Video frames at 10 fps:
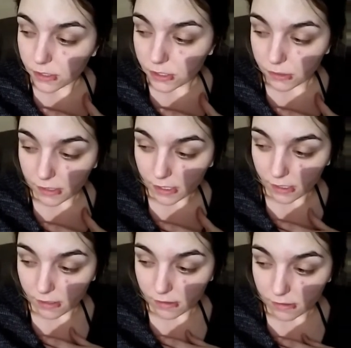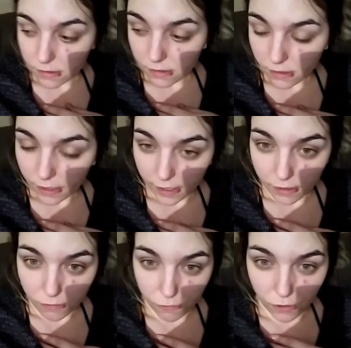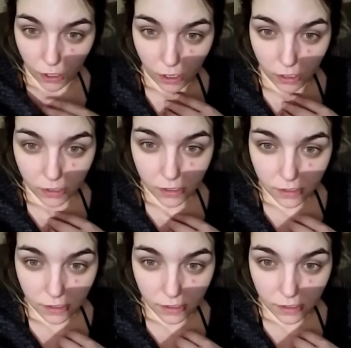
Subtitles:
doing like a vlog